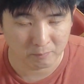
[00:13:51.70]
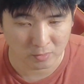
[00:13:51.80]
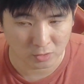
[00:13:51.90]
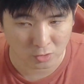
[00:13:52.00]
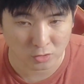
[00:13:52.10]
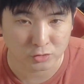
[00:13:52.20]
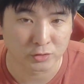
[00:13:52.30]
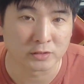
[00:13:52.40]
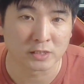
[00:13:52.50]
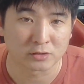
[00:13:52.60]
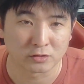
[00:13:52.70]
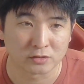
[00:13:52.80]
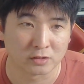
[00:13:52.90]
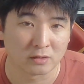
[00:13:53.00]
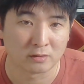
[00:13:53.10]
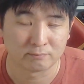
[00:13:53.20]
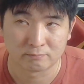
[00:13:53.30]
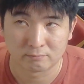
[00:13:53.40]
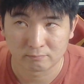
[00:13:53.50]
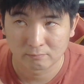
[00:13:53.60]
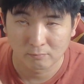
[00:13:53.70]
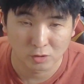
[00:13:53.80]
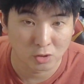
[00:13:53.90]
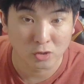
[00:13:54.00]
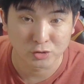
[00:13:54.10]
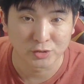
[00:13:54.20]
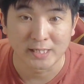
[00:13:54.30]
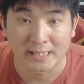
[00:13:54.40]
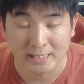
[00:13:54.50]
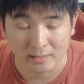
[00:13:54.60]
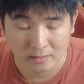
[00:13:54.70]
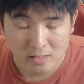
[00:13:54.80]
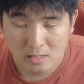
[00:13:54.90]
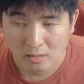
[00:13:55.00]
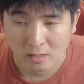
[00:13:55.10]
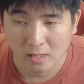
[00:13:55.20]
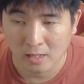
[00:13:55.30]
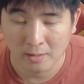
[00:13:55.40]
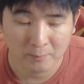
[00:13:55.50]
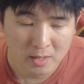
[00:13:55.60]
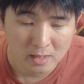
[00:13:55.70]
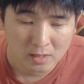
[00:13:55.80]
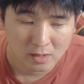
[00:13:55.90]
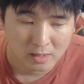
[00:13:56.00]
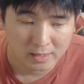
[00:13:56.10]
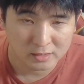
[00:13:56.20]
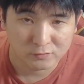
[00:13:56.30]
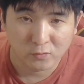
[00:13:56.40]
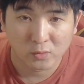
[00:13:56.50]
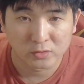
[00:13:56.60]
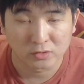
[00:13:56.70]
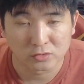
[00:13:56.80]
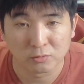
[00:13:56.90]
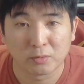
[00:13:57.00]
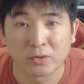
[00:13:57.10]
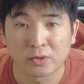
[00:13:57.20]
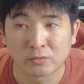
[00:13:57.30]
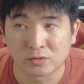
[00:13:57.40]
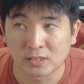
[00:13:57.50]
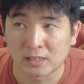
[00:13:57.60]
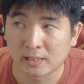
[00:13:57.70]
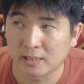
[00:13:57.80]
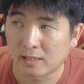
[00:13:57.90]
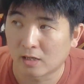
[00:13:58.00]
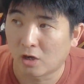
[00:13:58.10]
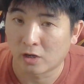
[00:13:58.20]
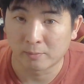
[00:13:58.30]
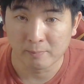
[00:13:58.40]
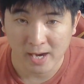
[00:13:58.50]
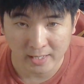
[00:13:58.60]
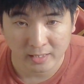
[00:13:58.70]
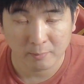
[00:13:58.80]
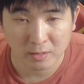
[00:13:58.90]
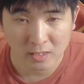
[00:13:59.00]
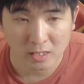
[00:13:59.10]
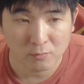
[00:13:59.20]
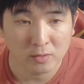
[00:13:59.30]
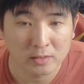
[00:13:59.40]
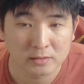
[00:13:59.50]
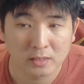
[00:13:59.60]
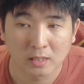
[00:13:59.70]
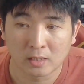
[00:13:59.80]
larger injectors that are larger than needed. Um, as for the 2.0T automatic BK1,